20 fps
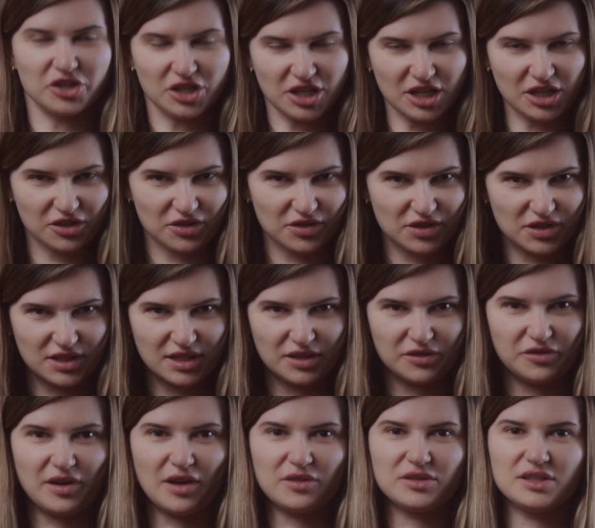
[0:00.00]
years
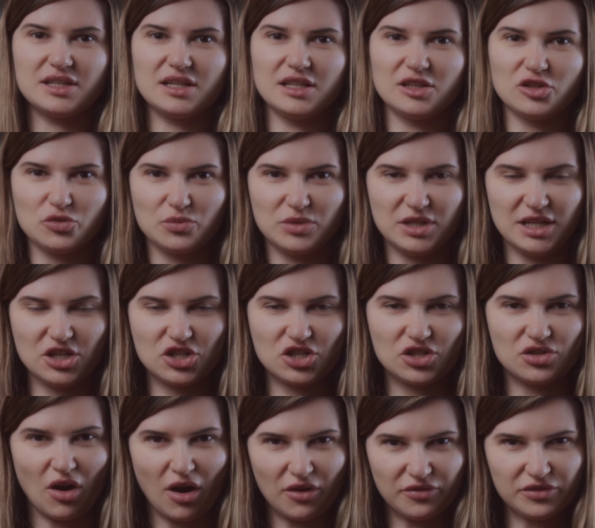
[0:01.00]
and found that
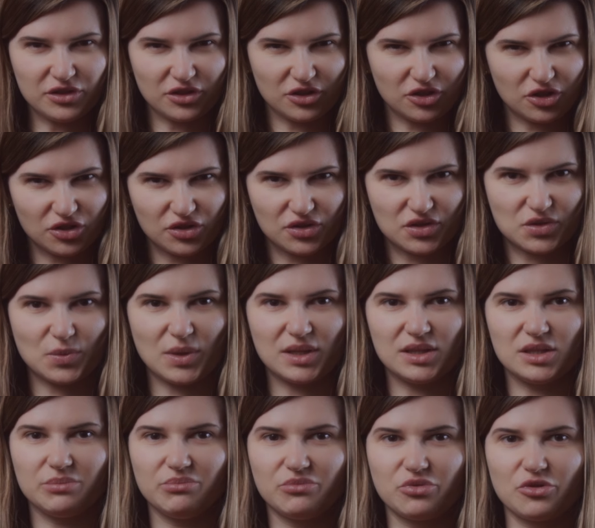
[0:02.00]
illumination often occurs
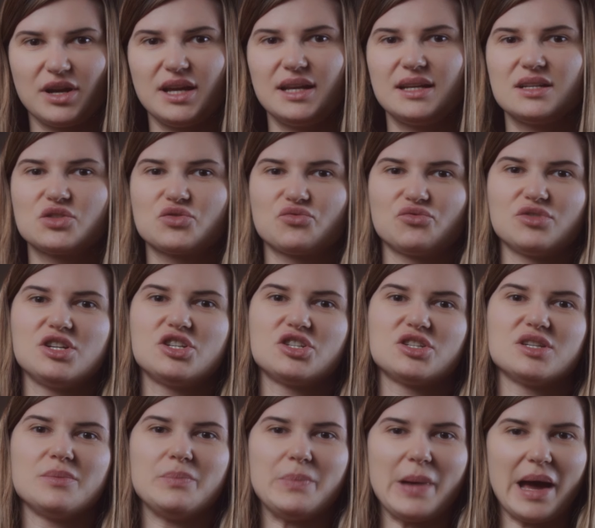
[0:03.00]
when the brain has
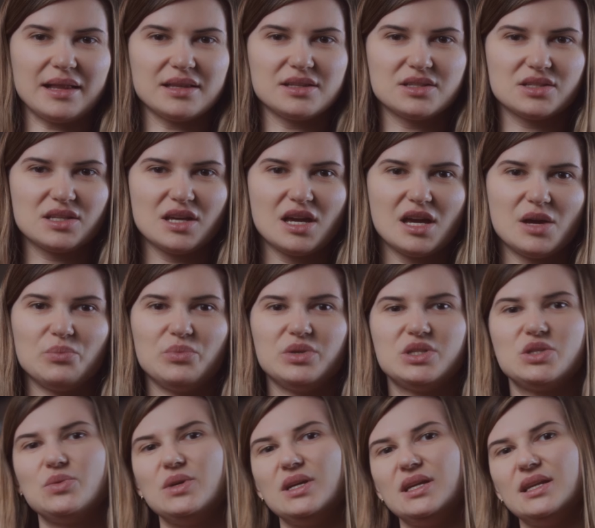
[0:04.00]
reached a balance
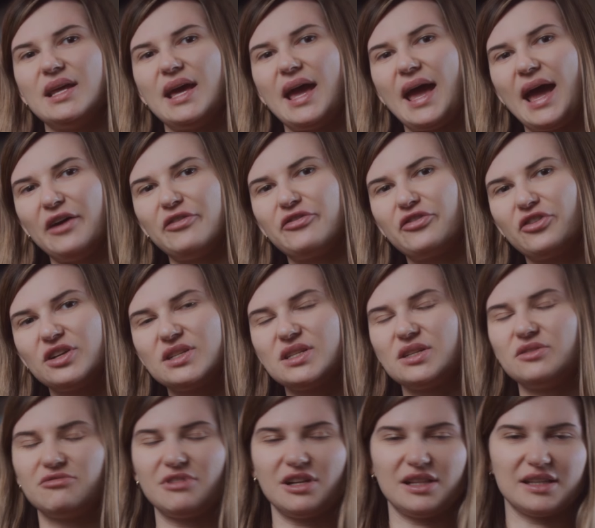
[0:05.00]
between effort
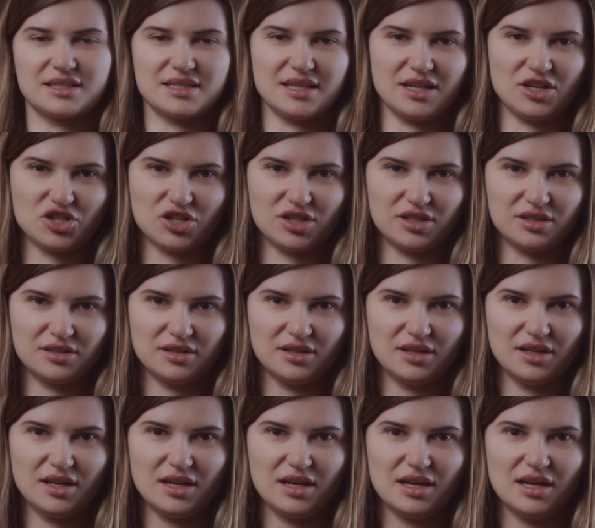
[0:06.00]
and relaxation.
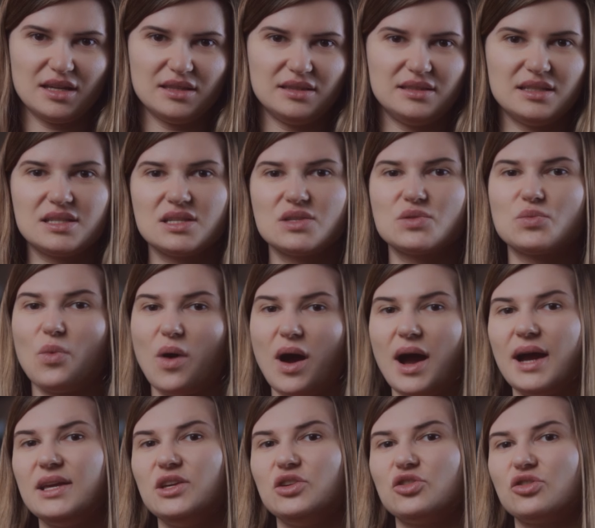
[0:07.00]
This is
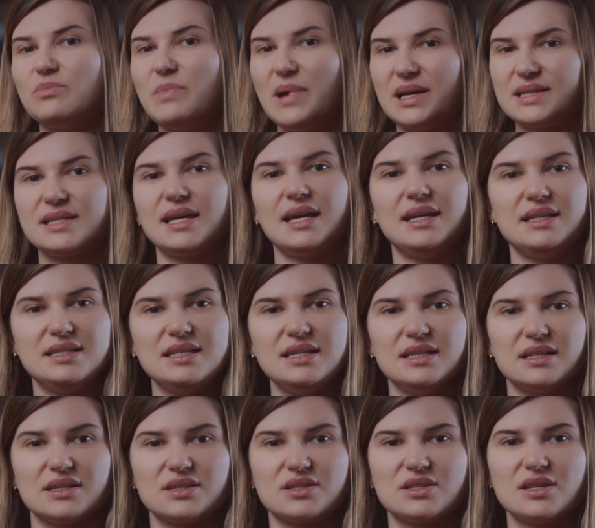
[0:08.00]
why your best
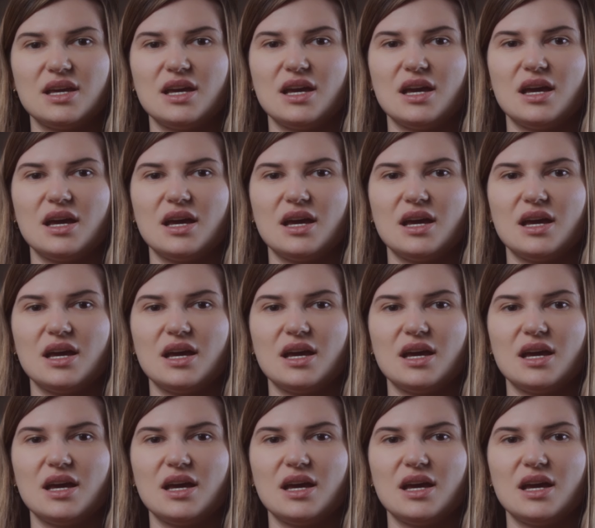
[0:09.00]
ideas